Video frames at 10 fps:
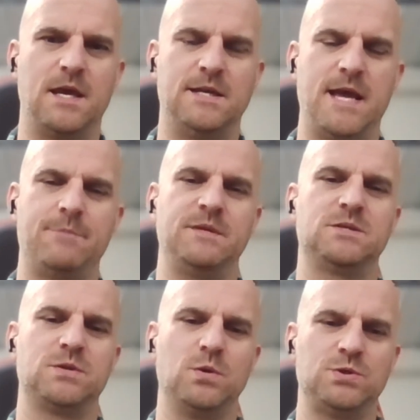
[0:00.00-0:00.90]
Adapting
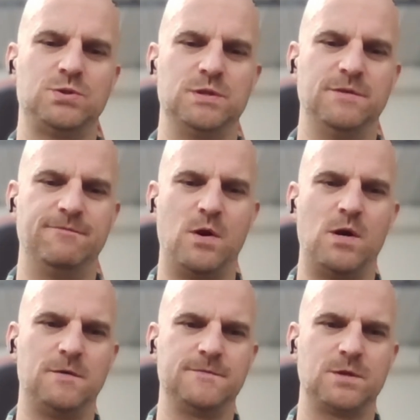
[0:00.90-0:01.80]
Social
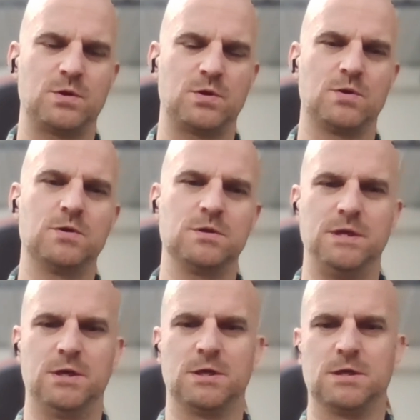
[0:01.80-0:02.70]
involved
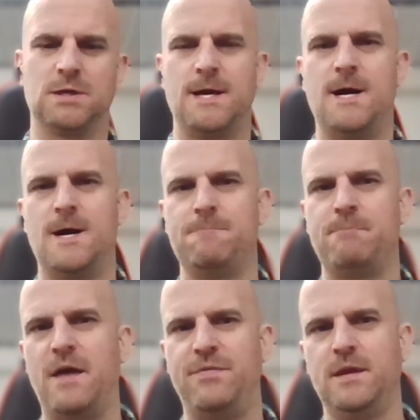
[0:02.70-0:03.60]
earlier.
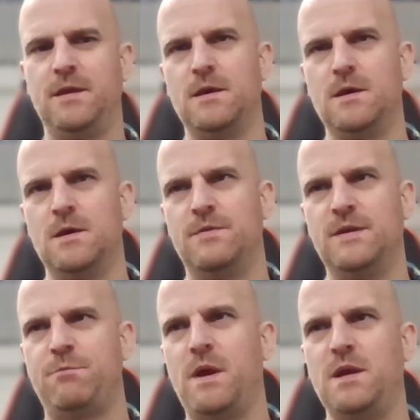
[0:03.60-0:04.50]
I think
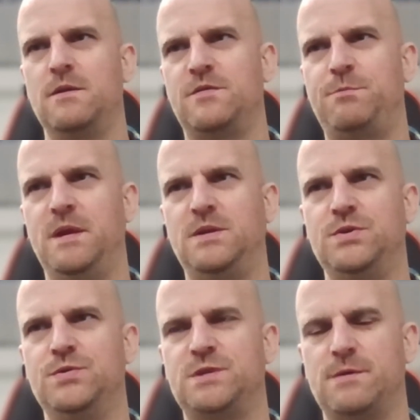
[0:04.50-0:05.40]
this might speak
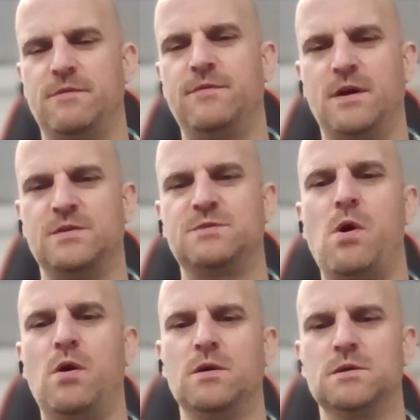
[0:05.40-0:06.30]
to some of the
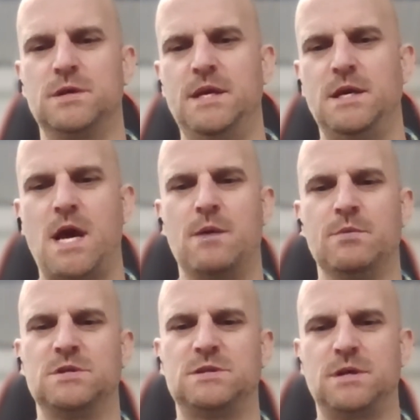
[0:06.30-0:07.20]
smaller
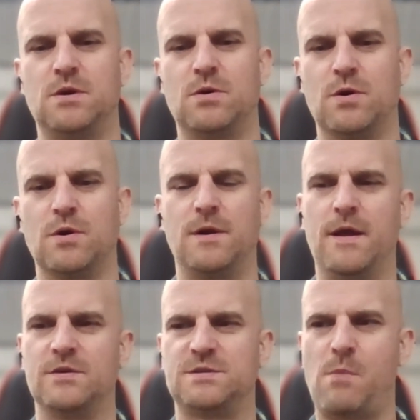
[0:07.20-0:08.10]
e-commerce
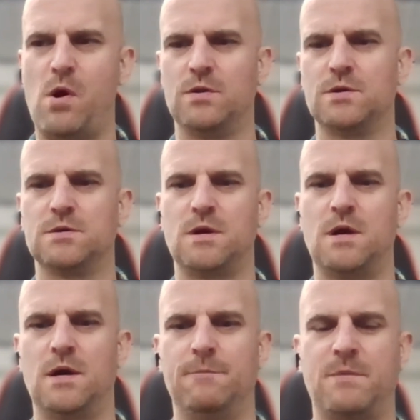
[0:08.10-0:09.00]
or smaller
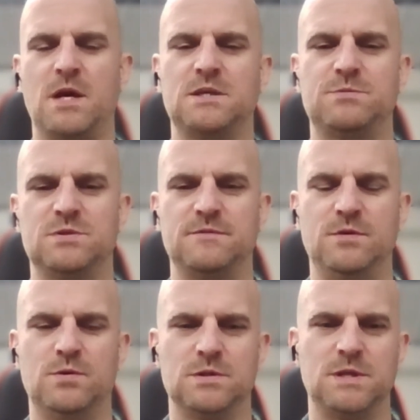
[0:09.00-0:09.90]
customers of
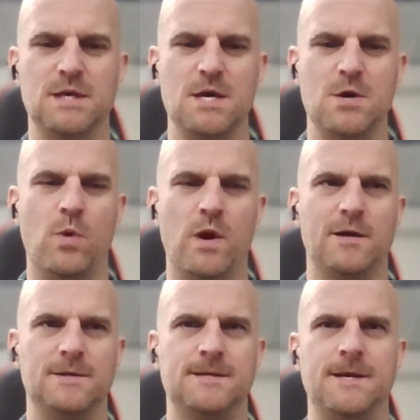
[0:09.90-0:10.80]
yours,
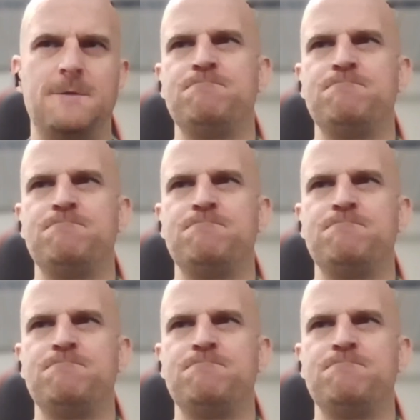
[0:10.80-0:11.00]
where it's like,